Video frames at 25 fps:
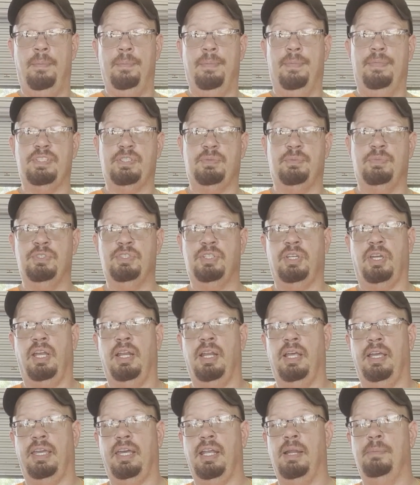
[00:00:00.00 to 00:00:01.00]
Someone's can
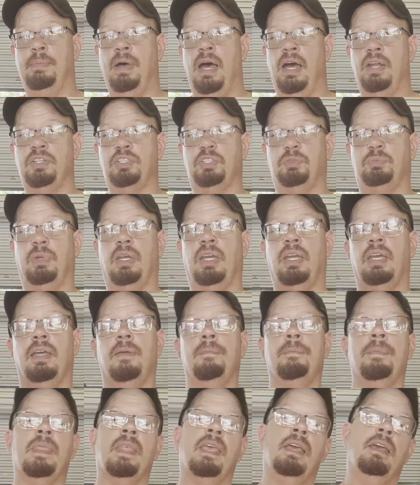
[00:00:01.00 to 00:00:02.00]
admonish me.
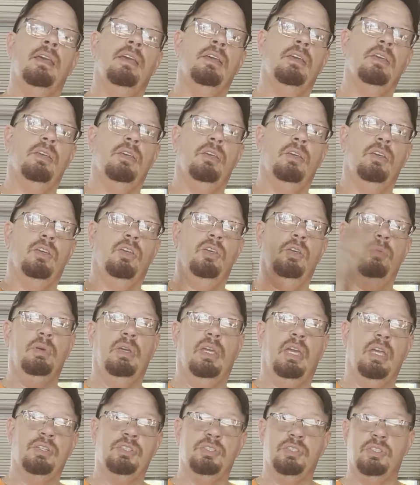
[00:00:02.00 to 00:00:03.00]

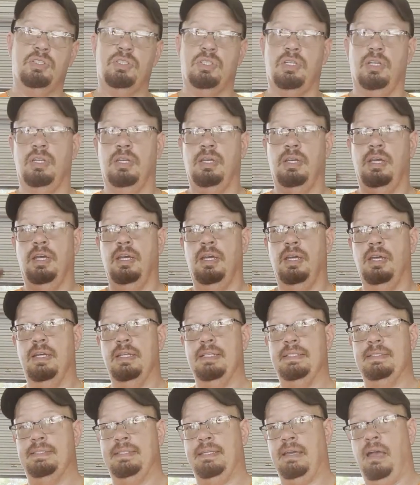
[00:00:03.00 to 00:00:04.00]
Cubic inches
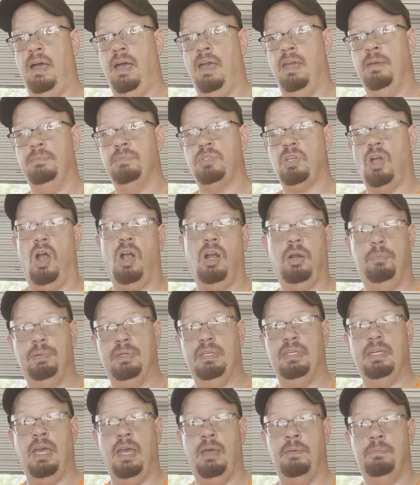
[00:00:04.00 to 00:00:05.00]
times
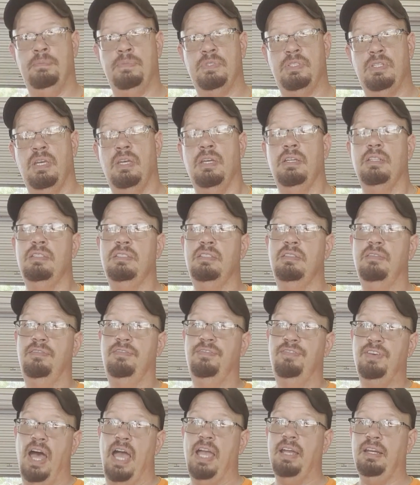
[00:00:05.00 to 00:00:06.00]
RPMs
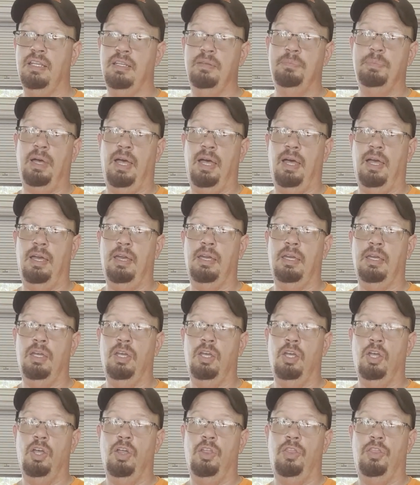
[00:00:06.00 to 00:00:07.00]
divided by
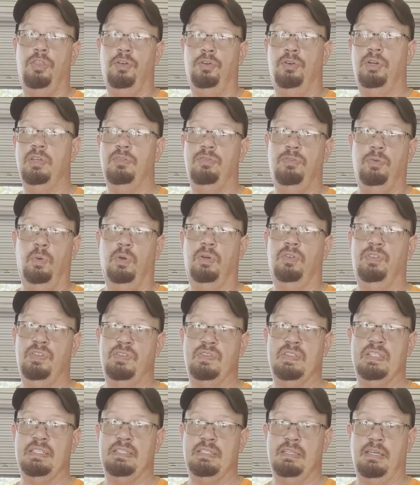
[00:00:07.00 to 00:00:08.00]

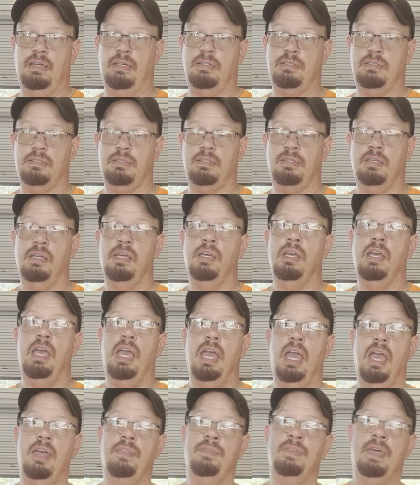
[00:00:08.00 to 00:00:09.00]
3456.
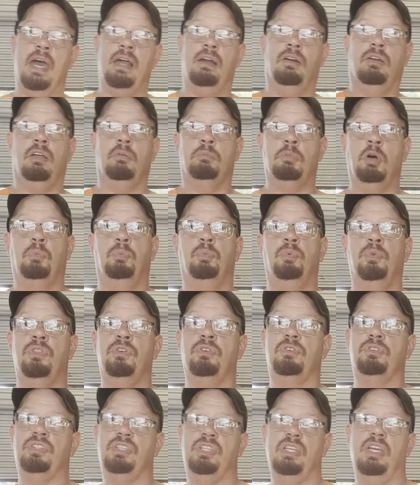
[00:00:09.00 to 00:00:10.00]
And that'll come up with
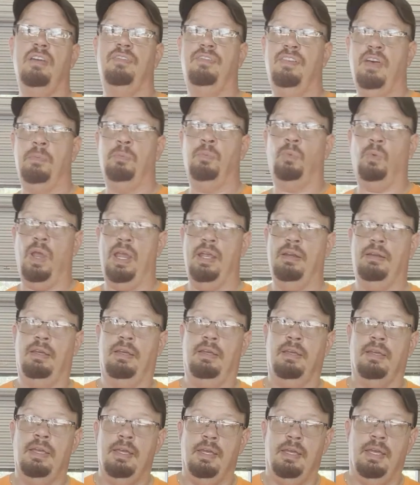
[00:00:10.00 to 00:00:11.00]
your CFM rating.
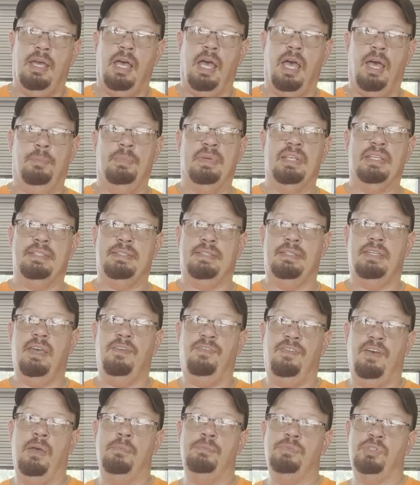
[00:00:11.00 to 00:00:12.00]
How many
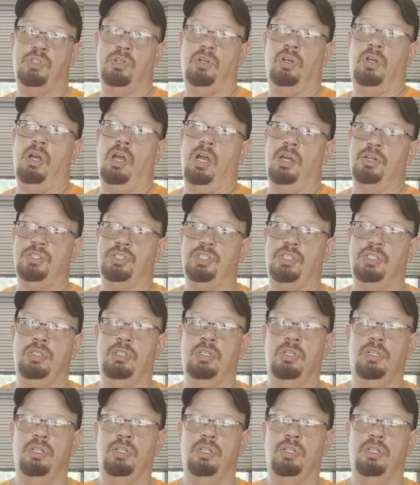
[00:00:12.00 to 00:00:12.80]
CFMs your car should